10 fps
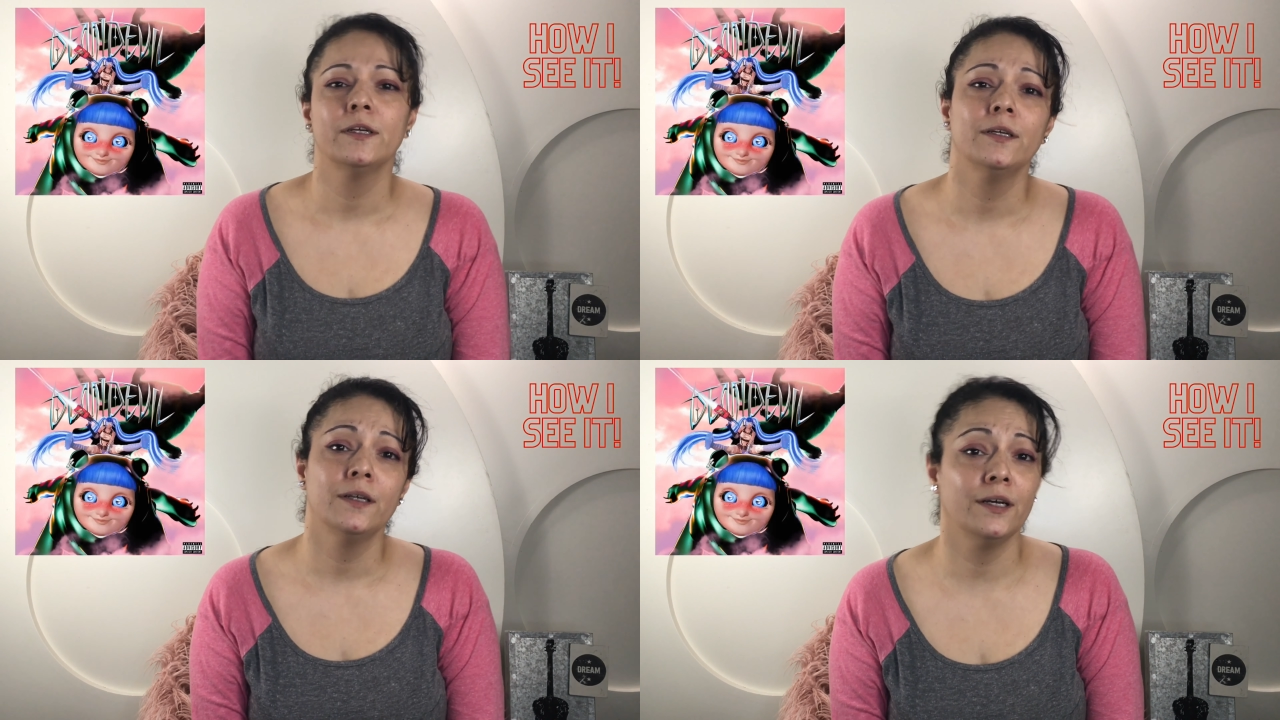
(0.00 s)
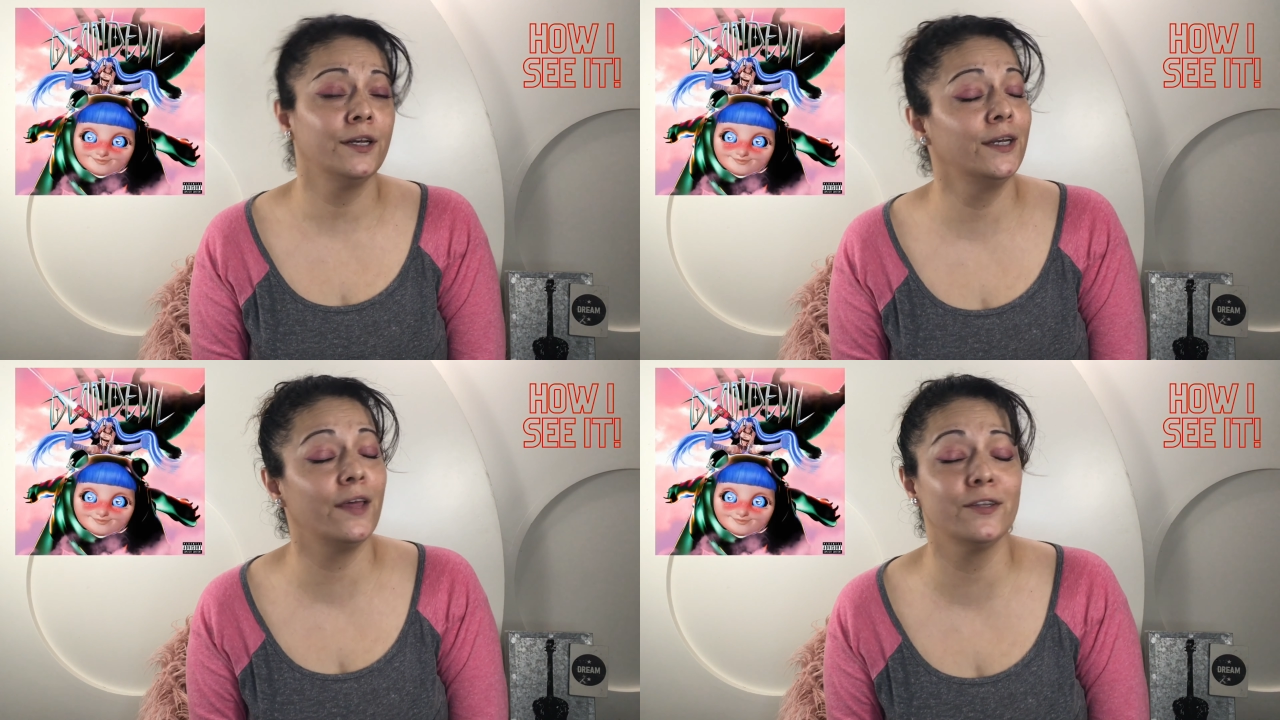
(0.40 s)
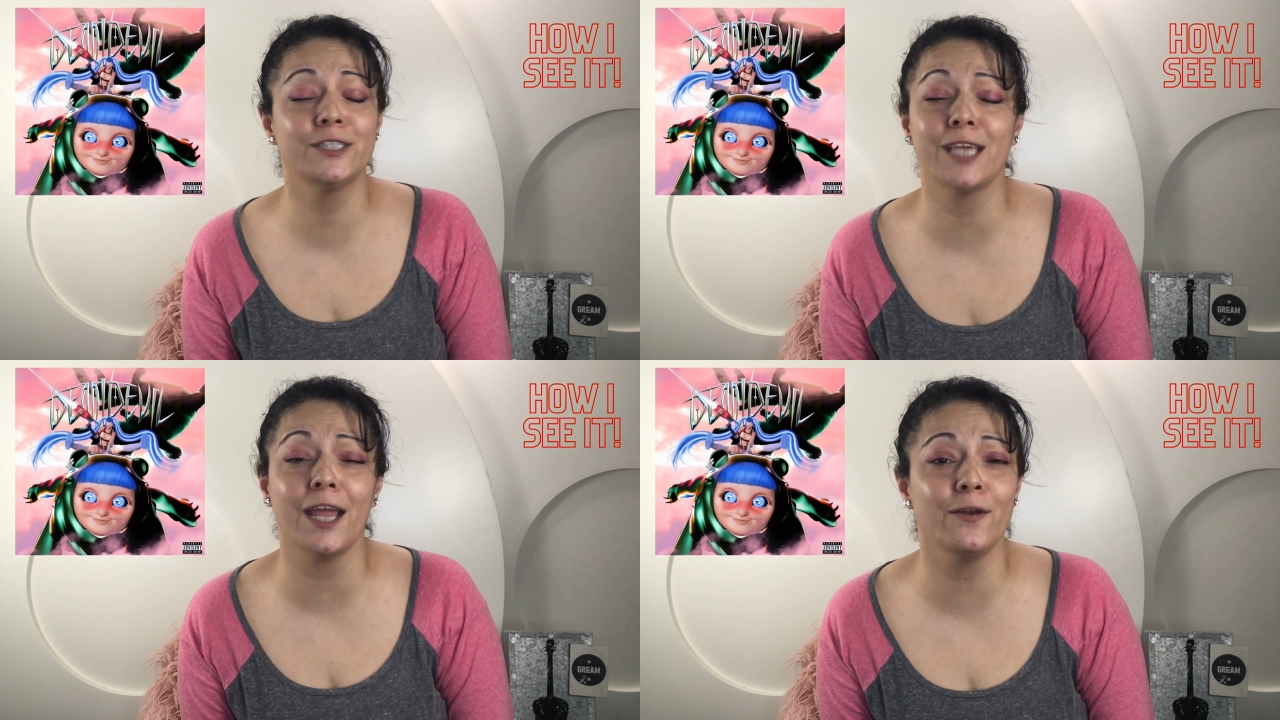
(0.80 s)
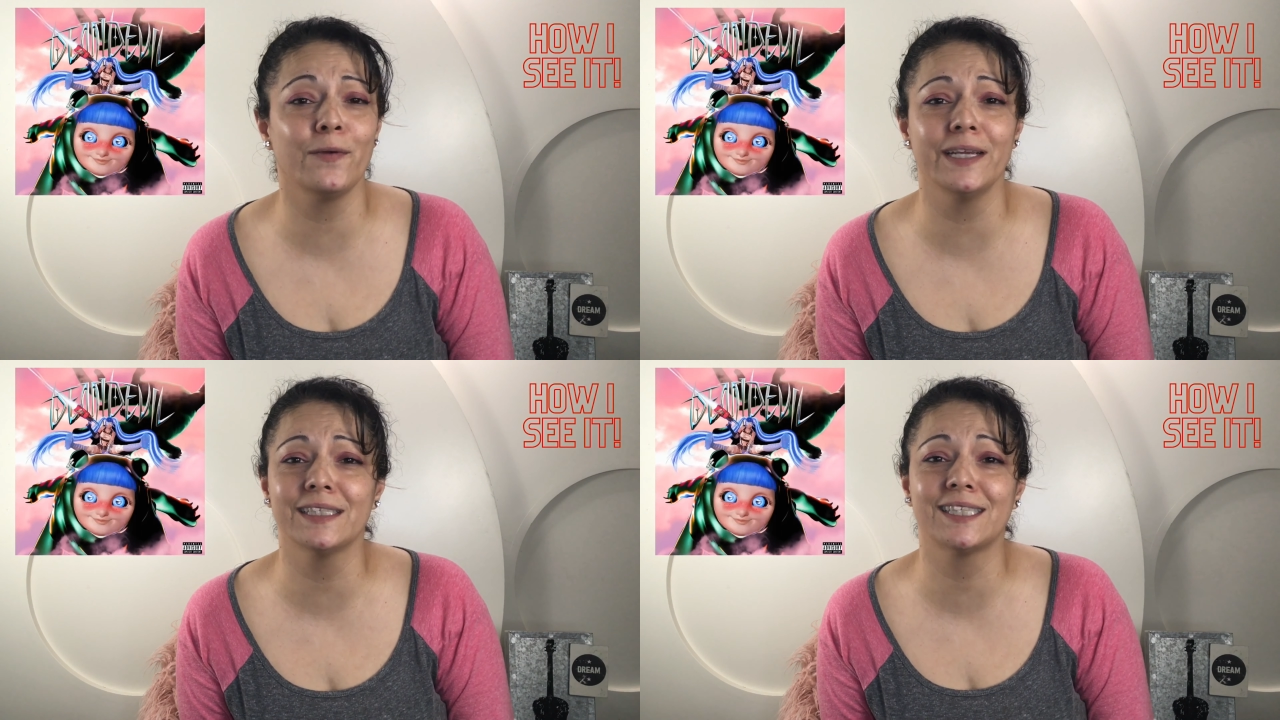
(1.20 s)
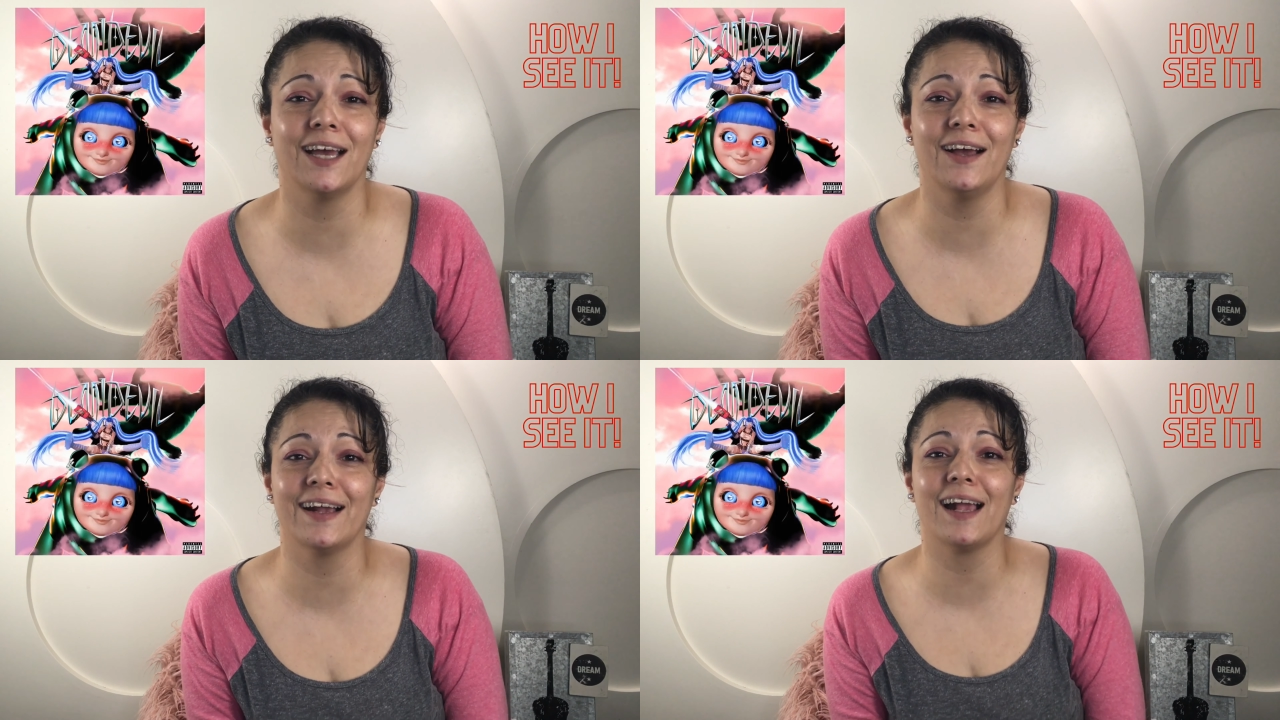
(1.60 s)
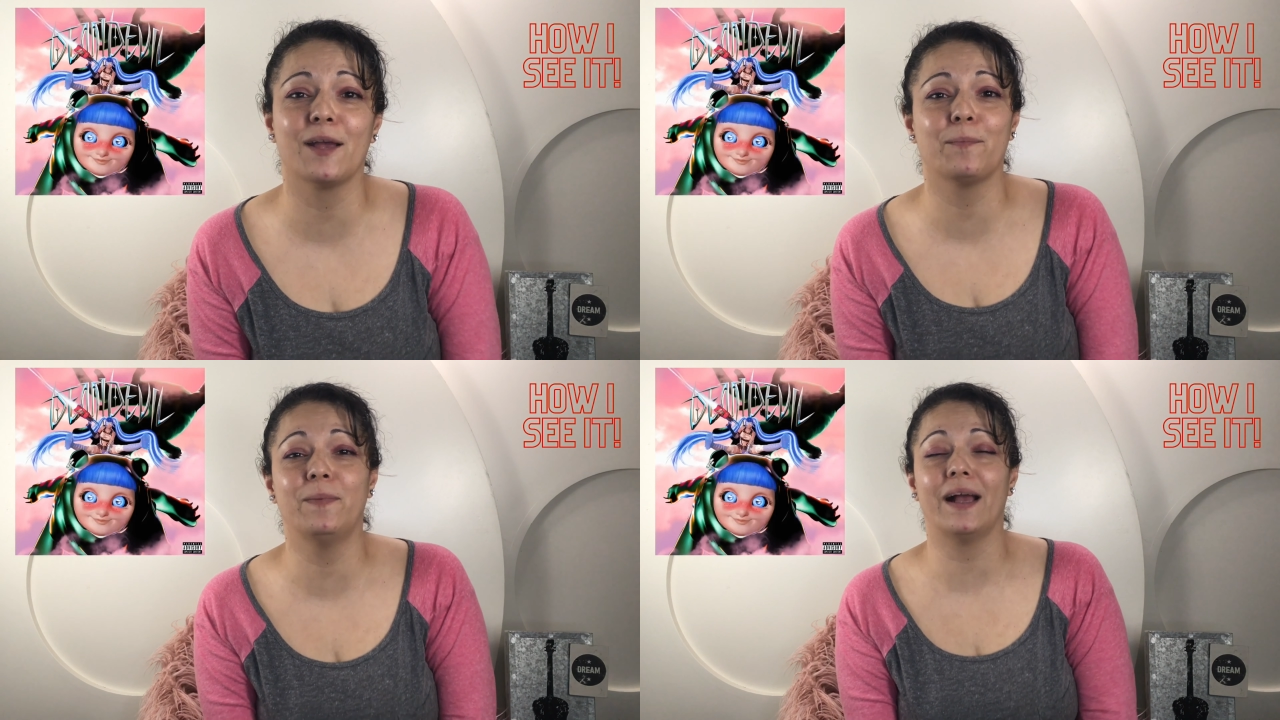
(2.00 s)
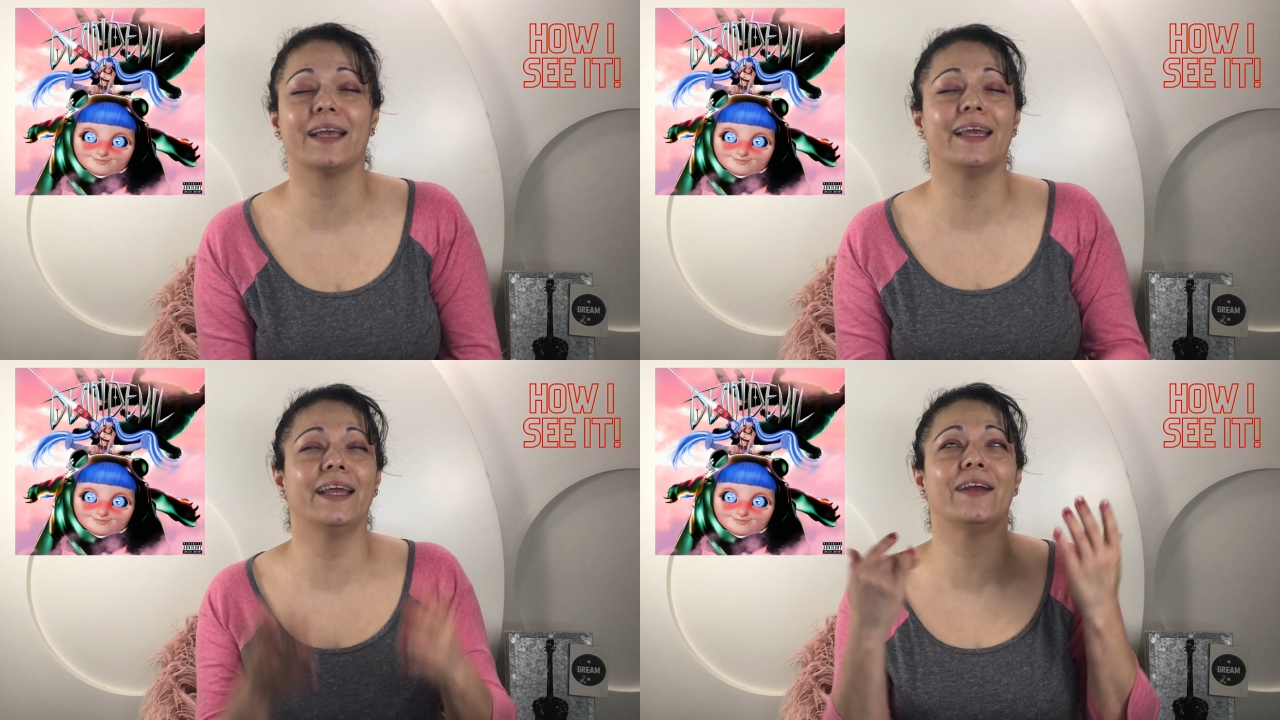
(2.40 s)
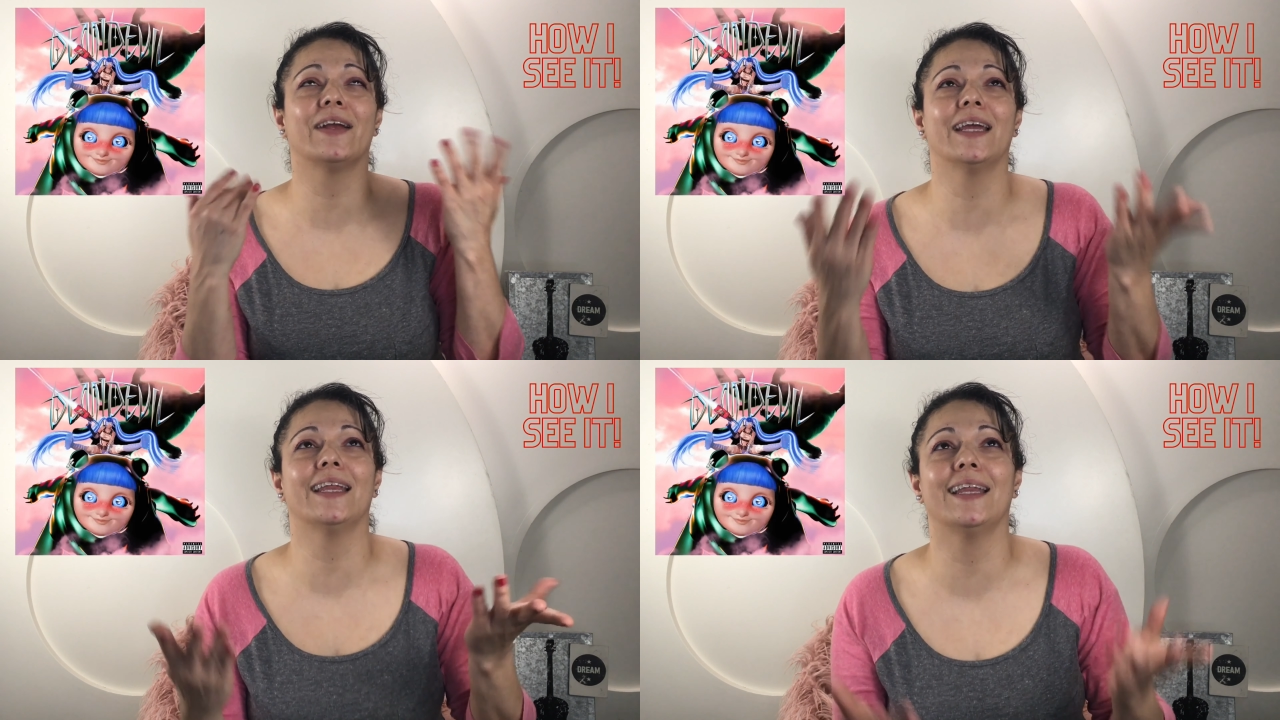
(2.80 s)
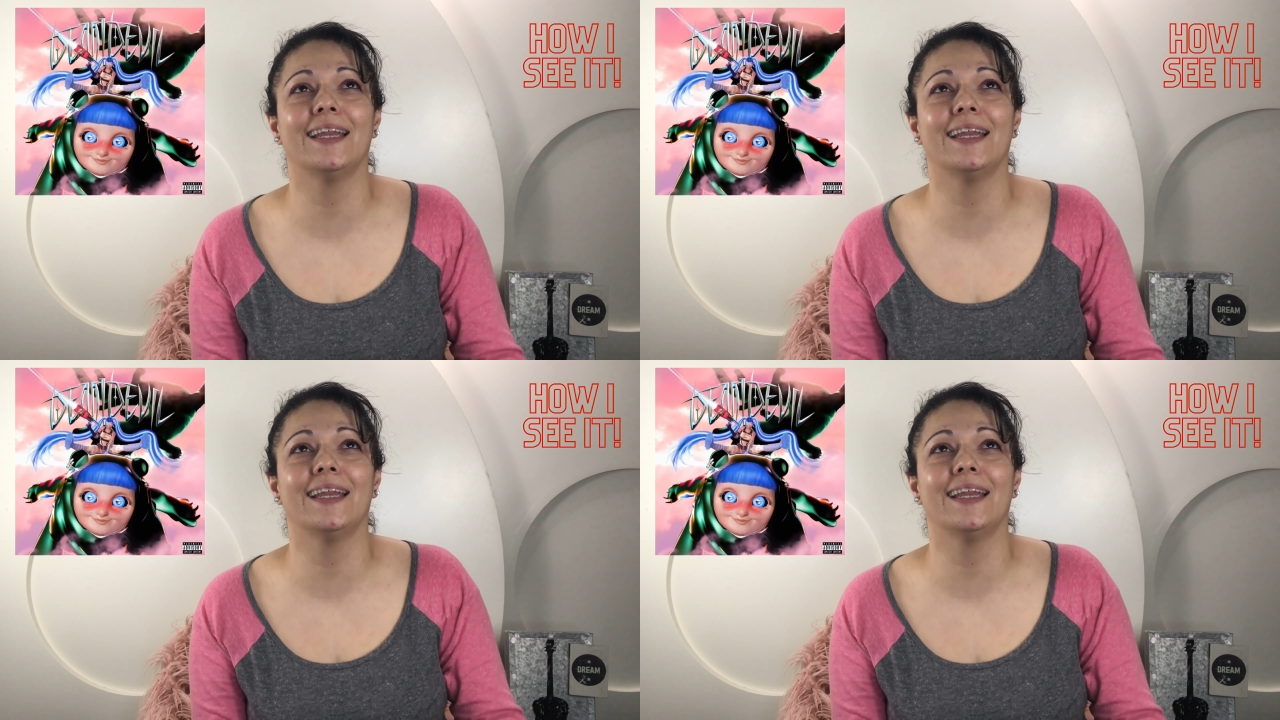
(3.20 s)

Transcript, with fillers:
Speaker 1: Another skating rink song. I can, I can hear it.